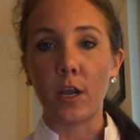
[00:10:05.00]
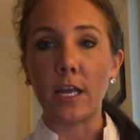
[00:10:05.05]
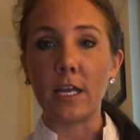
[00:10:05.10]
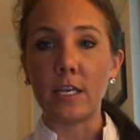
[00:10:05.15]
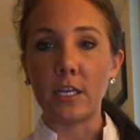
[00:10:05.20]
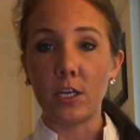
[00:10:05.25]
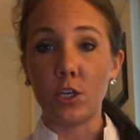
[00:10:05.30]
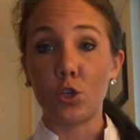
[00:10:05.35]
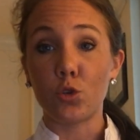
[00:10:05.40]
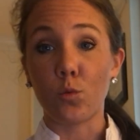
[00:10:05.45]
in
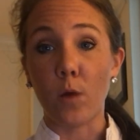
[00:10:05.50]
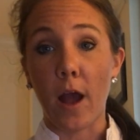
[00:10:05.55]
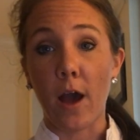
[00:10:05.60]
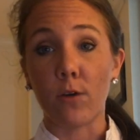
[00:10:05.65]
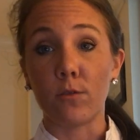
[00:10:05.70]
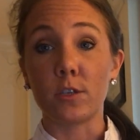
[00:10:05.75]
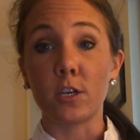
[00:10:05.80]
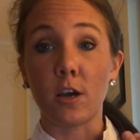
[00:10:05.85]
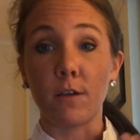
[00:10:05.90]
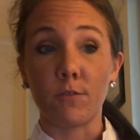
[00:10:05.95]
each
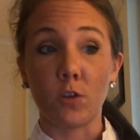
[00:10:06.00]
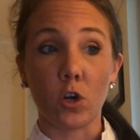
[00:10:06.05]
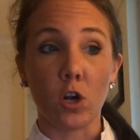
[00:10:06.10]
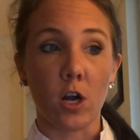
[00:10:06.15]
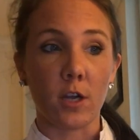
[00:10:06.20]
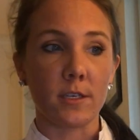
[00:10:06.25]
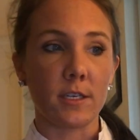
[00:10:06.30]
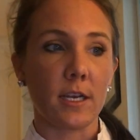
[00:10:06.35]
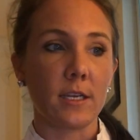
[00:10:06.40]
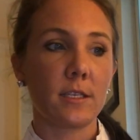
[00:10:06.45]
round of your
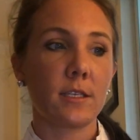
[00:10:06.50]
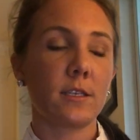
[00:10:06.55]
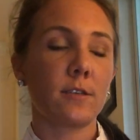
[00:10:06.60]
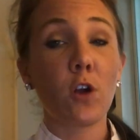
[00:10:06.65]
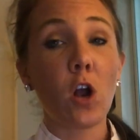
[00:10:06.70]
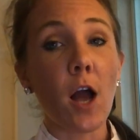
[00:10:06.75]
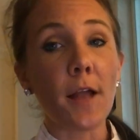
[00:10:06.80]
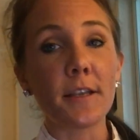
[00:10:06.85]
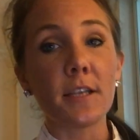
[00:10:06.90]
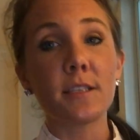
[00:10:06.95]
contest. Your
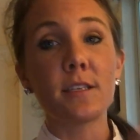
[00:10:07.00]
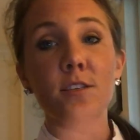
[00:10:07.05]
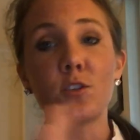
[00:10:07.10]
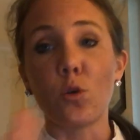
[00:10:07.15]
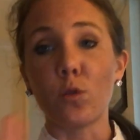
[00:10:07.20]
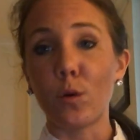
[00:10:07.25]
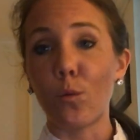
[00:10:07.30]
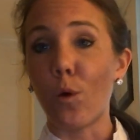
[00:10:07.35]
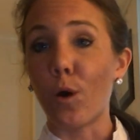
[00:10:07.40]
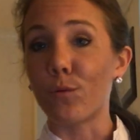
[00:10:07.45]
contest is
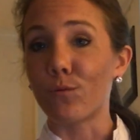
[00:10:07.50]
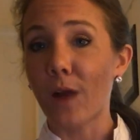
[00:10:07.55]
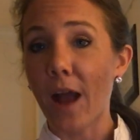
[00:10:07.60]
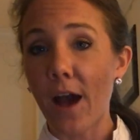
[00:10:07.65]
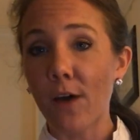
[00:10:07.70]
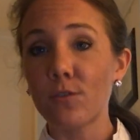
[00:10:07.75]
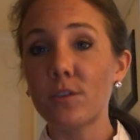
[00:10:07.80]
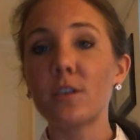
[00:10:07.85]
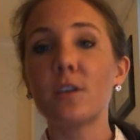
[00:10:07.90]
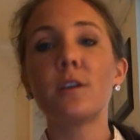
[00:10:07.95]
only one
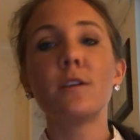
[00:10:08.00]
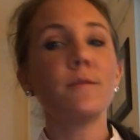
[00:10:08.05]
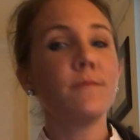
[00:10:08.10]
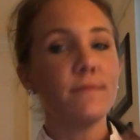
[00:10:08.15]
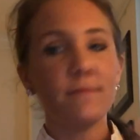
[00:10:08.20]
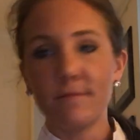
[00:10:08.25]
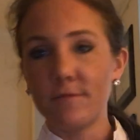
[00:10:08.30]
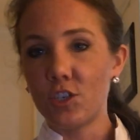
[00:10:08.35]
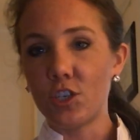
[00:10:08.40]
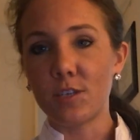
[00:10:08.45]
round.
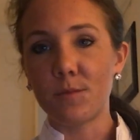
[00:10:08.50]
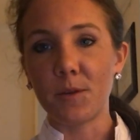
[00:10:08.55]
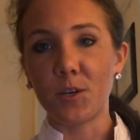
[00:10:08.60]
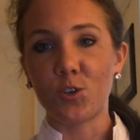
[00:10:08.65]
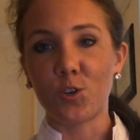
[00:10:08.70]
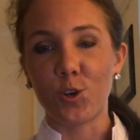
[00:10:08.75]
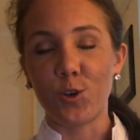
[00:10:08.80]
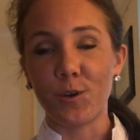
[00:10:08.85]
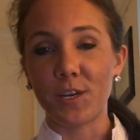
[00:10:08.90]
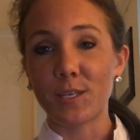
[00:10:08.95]
just make
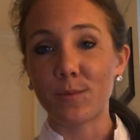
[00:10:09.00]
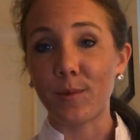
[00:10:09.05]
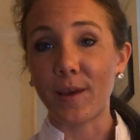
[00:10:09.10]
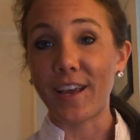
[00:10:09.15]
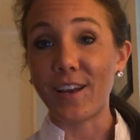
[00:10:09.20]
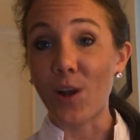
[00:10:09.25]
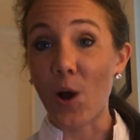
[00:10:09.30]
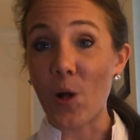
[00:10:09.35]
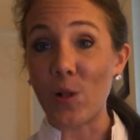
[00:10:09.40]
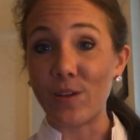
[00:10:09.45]
sure you
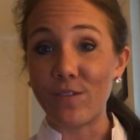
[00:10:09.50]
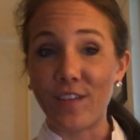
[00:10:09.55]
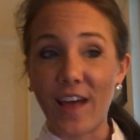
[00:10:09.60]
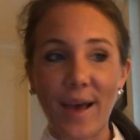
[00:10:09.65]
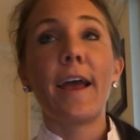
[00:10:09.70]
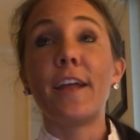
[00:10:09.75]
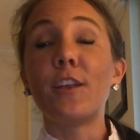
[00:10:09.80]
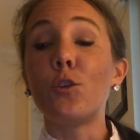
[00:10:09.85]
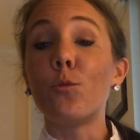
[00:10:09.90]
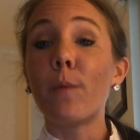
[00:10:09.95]
explain all of that.
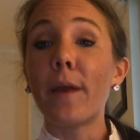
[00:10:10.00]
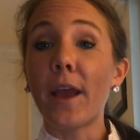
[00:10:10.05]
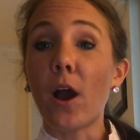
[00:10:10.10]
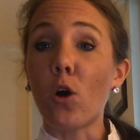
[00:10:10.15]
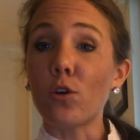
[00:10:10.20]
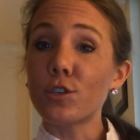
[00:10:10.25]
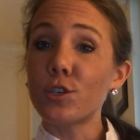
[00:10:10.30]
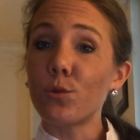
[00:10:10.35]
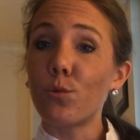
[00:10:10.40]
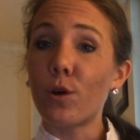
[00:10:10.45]
And you may
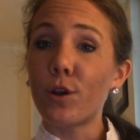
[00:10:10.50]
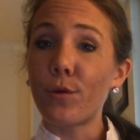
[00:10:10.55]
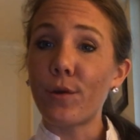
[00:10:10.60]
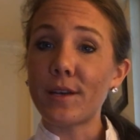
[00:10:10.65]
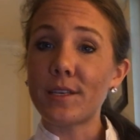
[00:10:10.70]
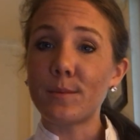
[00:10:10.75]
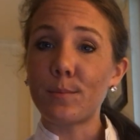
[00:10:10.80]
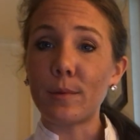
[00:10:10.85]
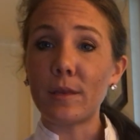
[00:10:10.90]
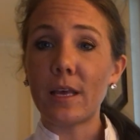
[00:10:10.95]
also want to
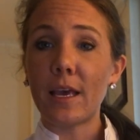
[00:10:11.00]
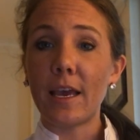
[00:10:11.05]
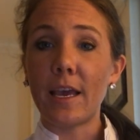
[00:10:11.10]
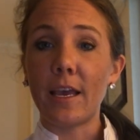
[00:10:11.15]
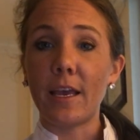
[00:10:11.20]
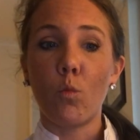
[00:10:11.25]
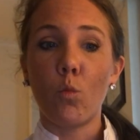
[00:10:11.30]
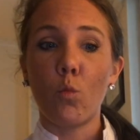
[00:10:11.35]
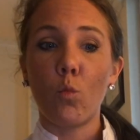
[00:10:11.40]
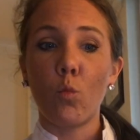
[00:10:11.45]

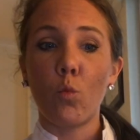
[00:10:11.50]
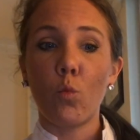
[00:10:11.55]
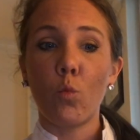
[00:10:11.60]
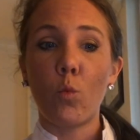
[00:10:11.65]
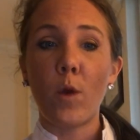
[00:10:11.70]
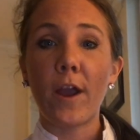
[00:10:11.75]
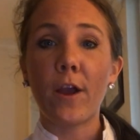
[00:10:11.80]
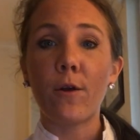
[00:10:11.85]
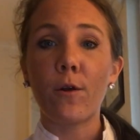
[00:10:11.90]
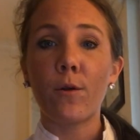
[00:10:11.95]
explain
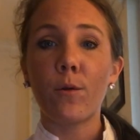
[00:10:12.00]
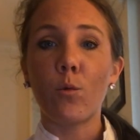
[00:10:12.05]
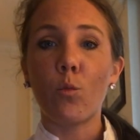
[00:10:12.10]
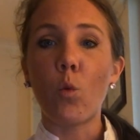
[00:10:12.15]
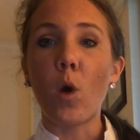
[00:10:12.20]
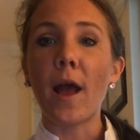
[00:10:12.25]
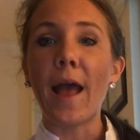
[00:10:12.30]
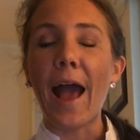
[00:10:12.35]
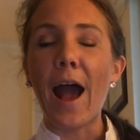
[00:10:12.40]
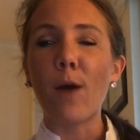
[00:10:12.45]

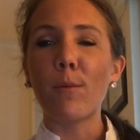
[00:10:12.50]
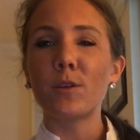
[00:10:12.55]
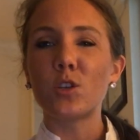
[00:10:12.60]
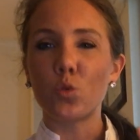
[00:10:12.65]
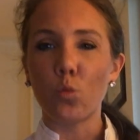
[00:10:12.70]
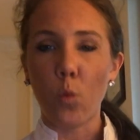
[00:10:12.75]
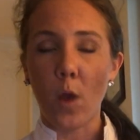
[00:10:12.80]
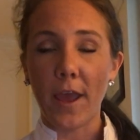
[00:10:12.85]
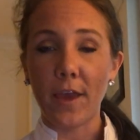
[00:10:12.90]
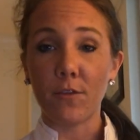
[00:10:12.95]
how
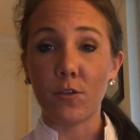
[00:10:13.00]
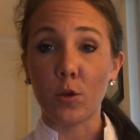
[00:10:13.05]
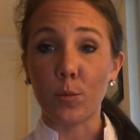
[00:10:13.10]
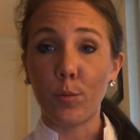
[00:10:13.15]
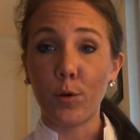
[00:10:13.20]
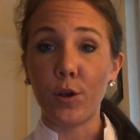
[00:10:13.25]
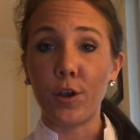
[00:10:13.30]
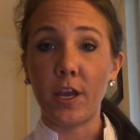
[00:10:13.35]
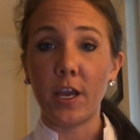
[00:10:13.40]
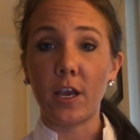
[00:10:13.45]
much weight they're
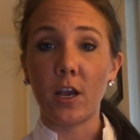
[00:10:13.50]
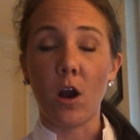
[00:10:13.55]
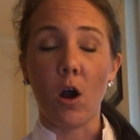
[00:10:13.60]
putting